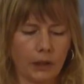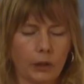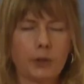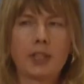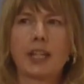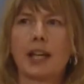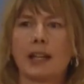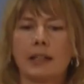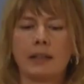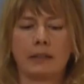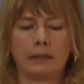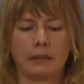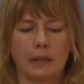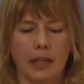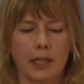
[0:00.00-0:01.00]
You said,
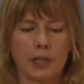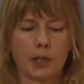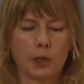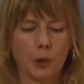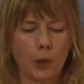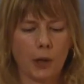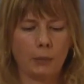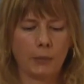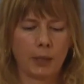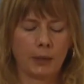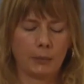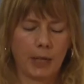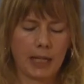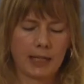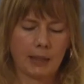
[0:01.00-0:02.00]
a storm
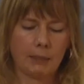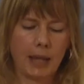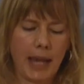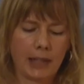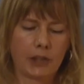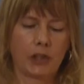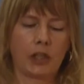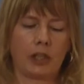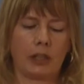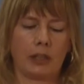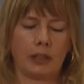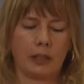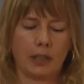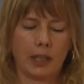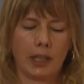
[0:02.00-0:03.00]
makes a mansion
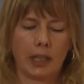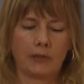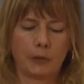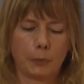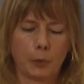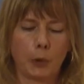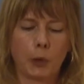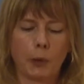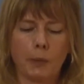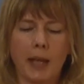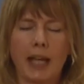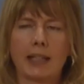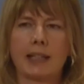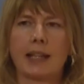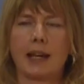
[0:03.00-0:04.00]
of a poor
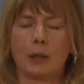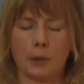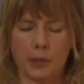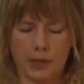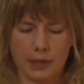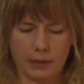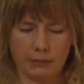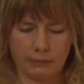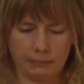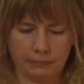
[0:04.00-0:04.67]
man's house.